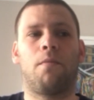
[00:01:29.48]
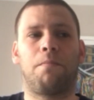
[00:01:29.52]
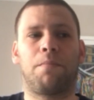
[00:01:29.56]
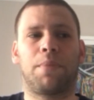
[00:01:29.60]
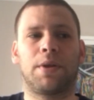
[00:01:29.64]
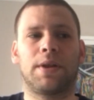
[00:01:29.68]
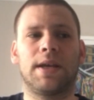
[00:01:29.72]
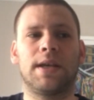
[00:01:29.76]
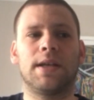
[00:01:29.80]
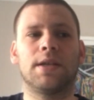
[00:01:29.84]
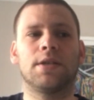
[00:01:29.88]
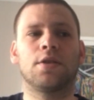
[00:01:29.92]

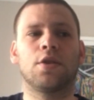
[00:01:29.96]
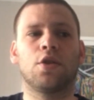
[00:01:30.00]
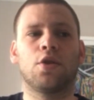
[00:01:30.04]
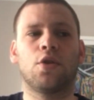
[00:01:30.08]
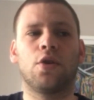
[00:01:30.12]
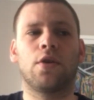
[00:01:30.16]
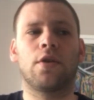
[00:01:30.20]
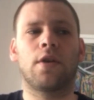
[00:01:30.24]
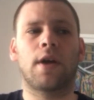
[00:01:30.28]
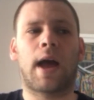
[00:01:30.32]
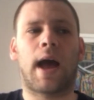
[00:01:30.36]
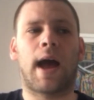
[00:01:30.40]
please
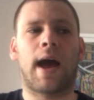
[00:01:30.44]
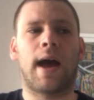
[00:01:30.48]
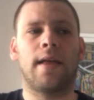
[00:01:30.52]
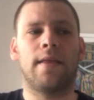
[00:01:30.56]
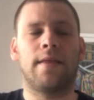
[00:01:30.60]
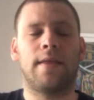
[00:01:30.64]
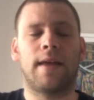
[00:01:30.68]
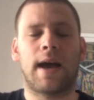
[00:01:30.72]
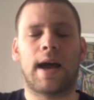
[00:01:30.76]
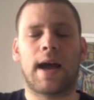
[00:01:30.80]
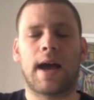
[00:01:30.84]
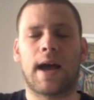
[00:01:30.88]
look
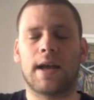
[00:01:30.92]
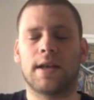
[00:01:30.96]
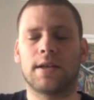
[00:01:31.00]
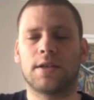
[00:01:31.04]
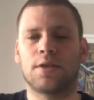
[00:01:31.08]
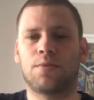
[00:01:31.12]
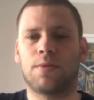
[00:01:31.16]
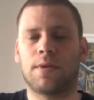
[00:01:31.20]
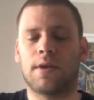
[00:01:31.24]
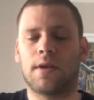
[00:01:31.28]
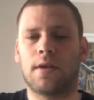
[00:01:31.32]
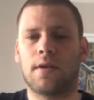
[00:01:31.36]
at that
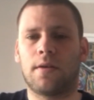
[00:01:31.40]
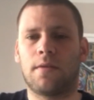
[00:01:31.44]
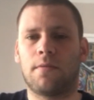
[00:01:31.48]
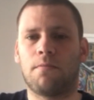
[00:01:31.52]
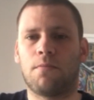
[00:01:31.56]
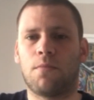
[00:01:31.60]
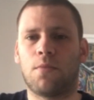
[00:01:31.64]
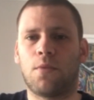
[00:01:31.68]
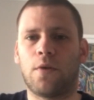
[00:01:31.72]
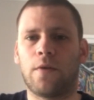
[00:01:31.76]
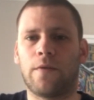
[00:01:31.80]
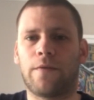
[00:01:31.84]
as we
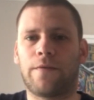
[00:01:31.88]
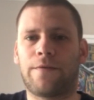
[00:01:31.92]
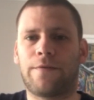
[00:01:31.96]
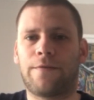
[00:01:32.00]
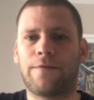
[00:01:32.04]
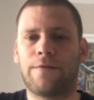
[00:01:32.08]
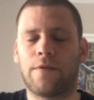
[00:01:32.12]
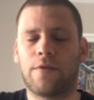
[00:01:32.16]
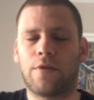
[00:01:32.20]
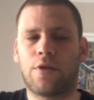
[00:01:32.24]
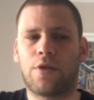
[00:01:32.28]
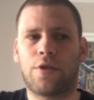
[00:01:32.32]

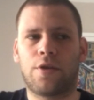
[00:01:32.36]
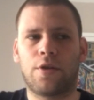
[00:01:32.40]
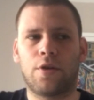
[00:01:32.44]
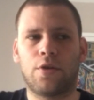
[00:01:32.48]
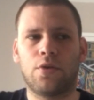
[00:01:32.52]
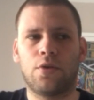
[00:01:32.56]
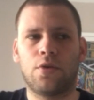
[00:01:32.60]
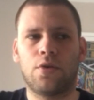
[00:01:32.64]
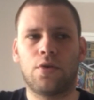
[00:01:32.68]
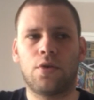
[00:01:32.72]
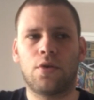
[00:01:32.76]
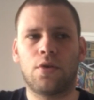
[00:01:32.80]
move
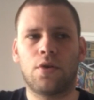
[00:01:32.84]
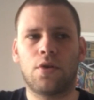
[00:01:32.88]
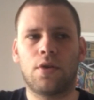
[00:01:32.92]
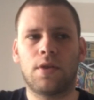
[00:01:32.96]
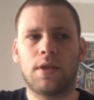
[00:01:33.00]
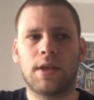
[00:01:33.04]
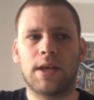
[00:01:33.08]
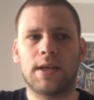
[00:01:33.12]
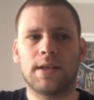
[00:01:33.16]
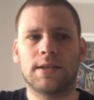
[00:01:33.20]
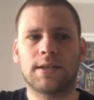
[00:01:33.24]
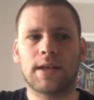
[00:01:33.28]
through
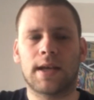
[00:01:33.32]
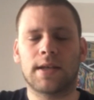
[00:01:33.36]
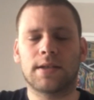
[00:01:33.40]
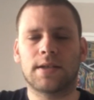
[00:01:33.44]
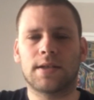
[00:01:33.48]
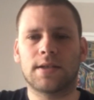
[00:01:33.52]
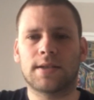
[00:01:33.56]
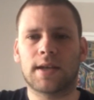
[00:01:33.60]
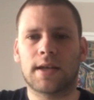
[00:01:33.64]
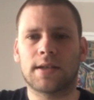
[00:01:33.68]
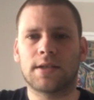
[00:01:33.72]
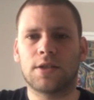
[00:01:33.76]
these
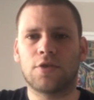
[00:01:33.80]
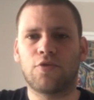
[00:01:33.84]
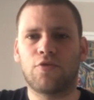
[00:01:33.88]
exercises.